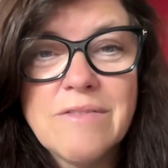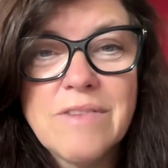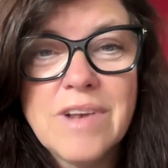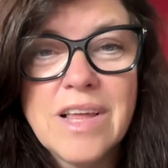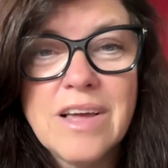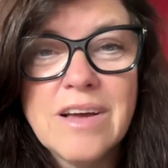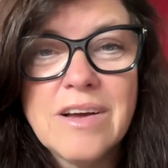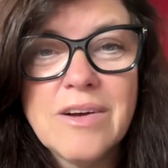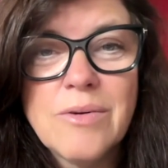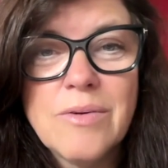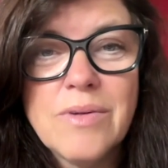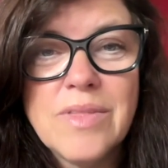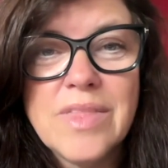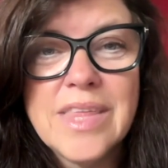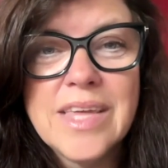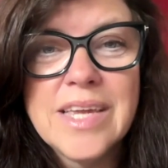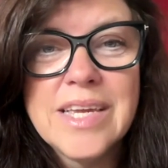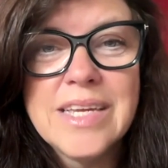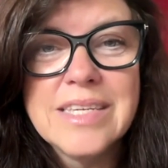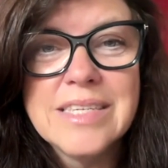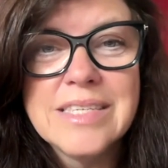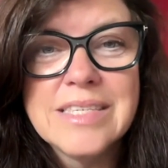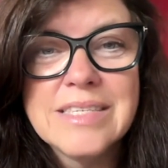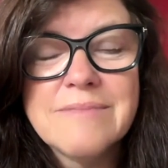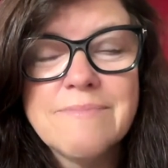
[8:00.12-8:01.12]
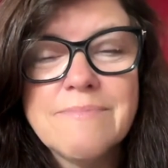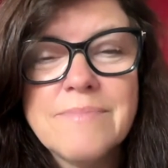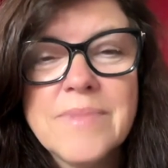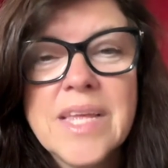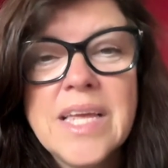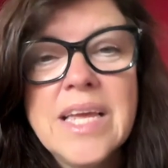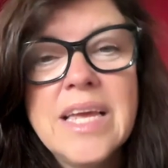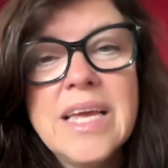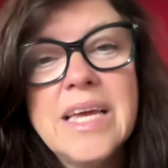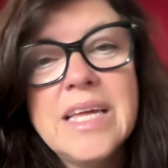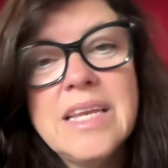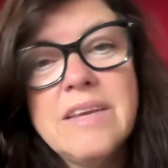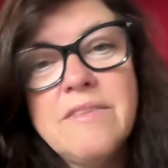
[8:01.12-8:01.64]
of luck with things.
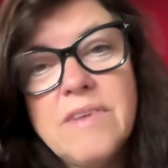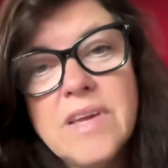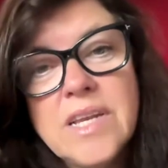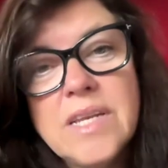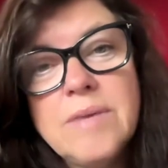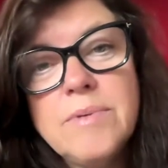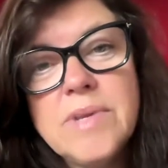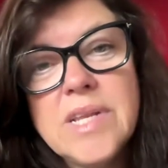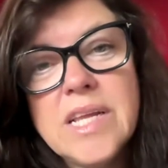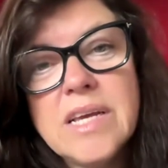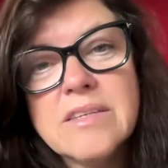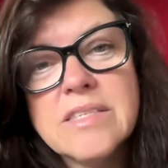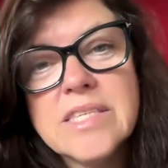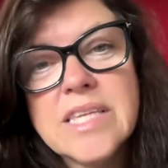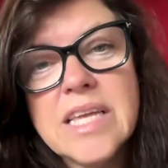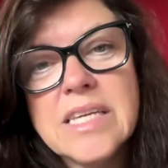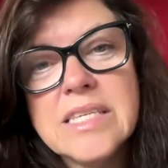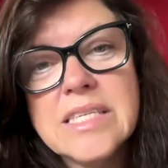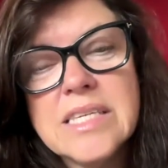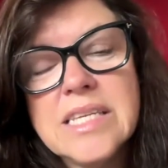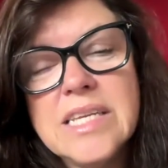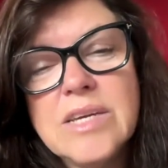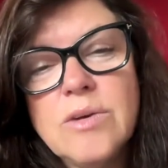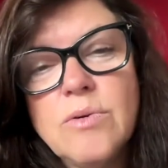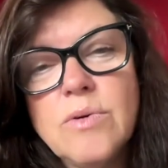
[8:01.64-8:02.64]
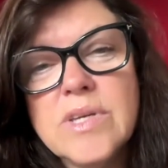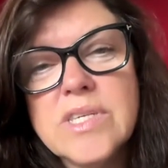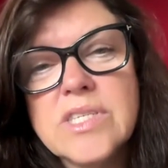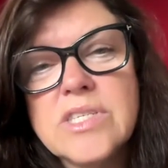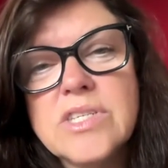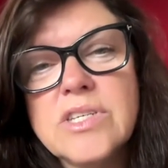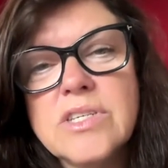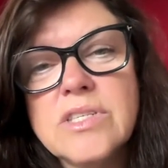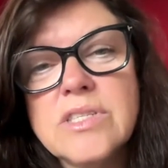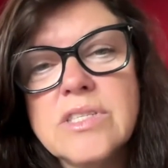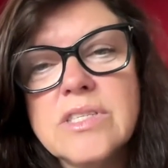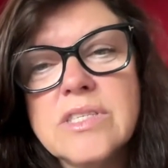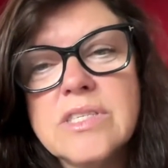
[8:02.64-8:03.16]
And if anybody else has any
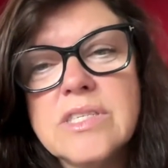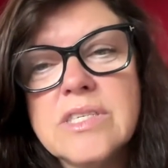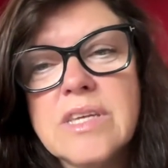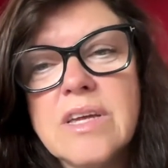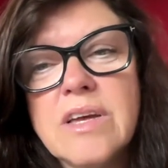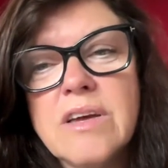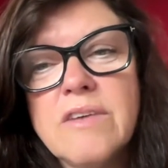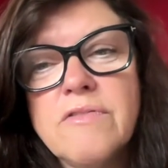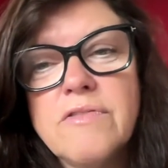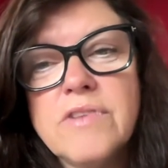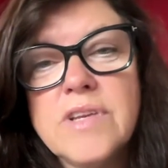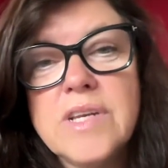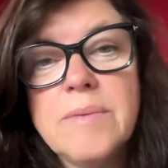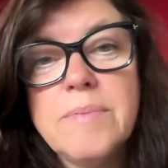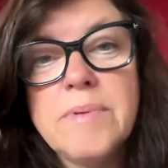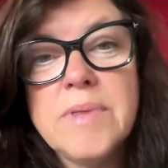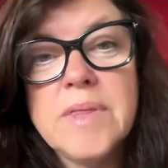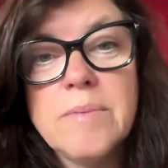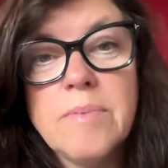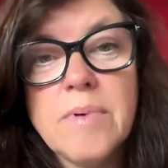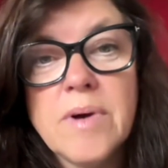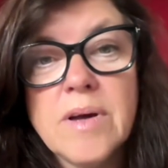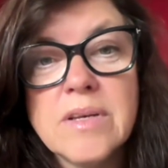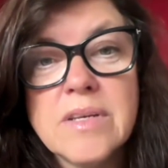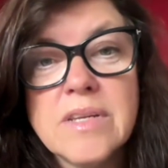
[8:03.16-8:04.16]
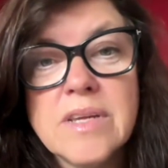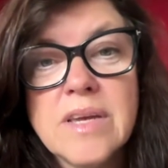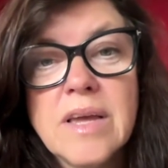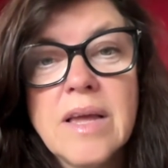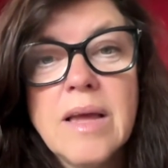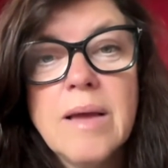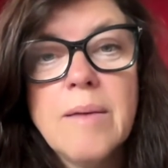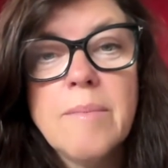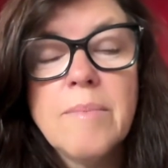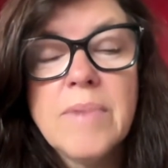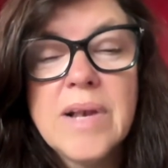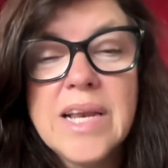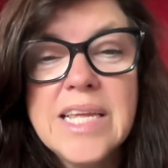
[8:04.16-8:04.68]
questions for Nip in the Bud,
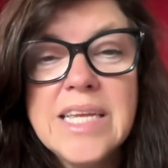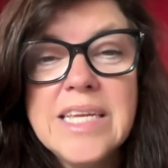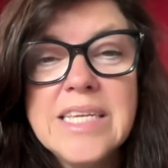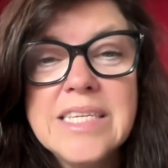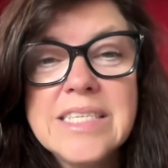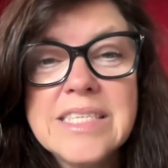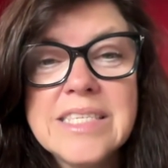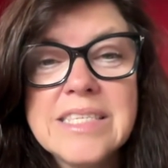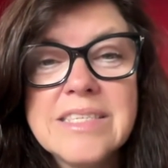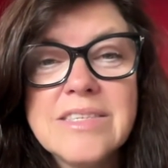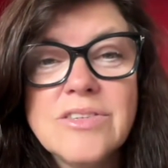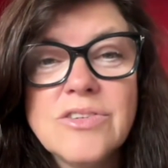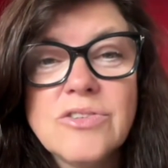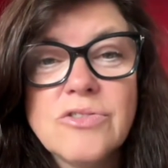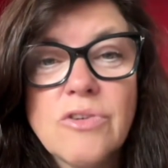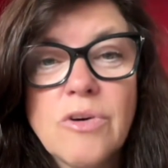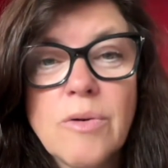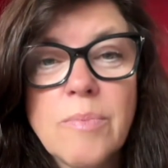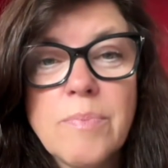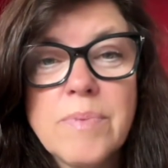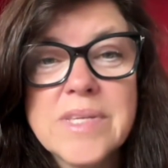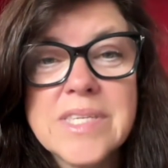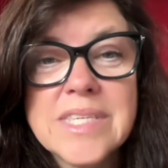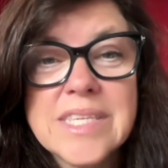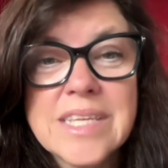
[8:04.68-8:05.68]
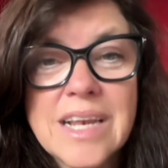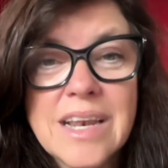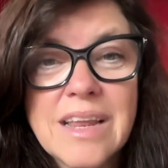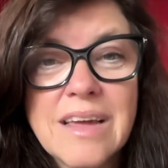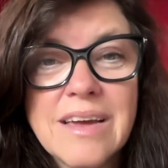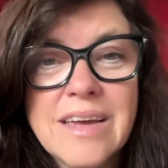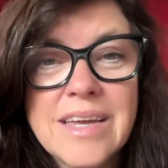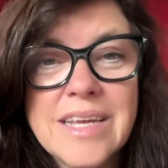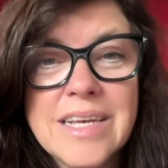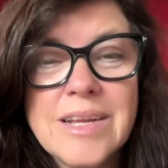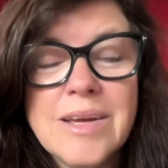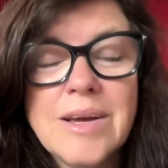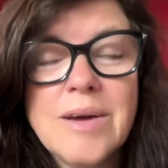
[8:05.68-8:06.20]
please drop us a
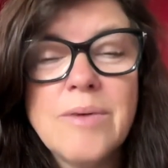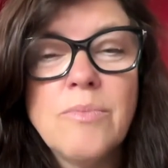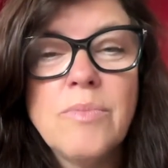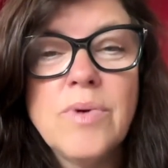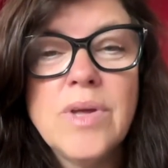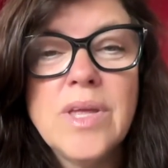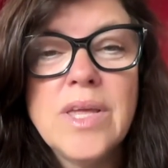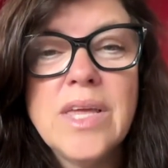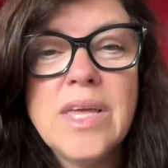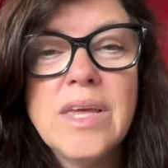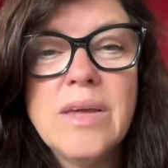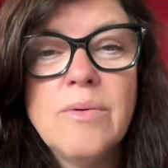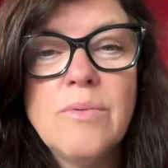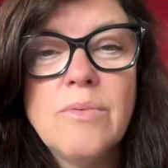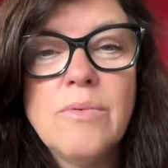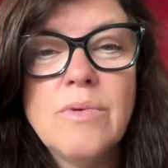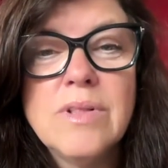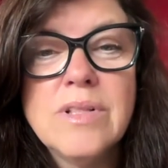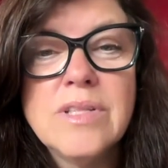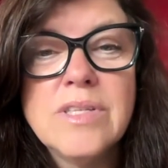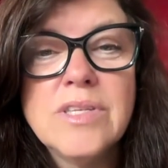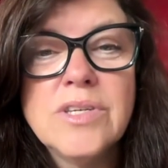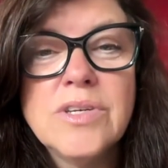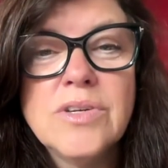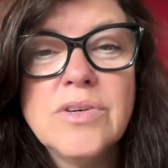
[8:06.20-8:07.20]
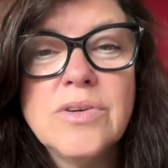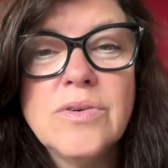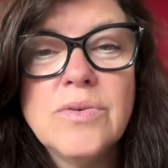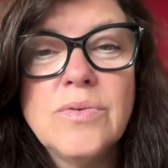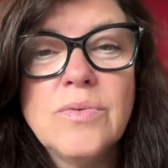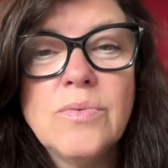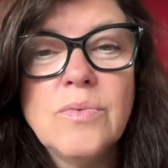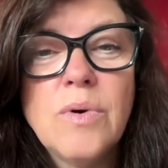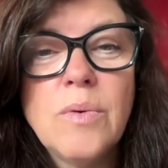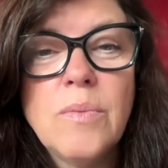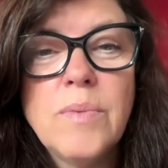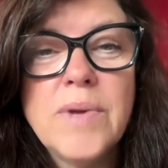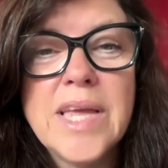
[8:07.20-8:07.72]
line and we will
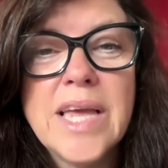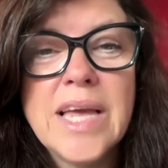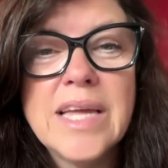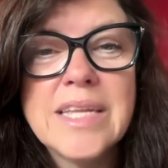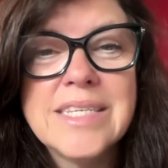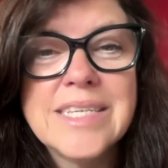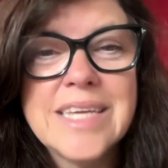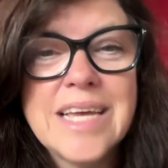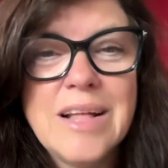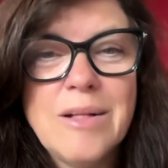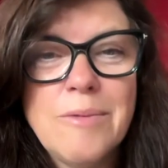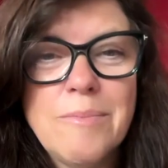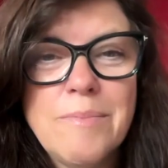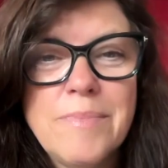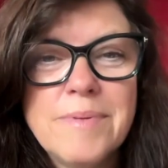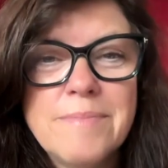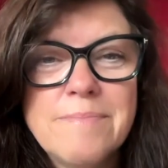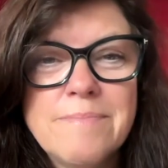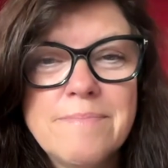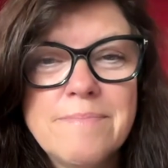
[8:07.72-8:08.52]
do what we can to help.